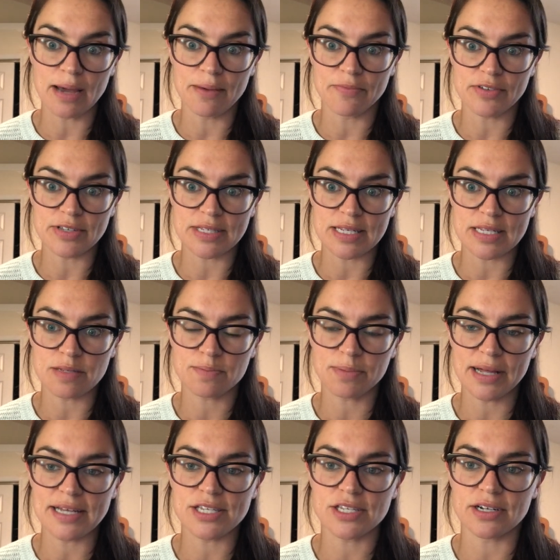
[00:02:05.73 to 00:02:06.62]
emphasis
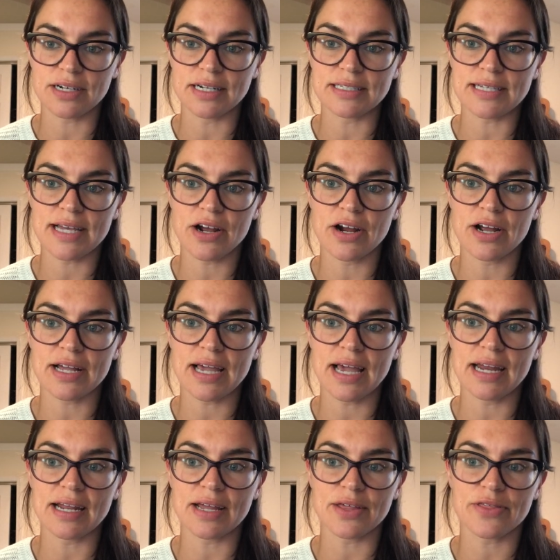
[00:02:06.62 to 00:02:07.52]
placed on
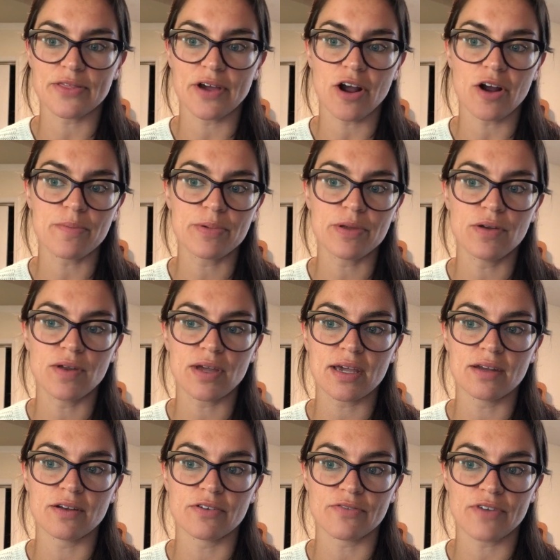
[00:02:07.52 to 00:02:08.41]
interrogating
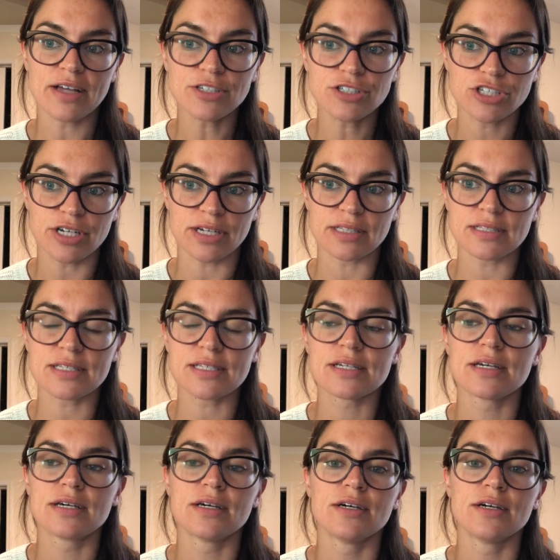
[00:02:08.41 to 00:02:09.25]
therapeutic interventions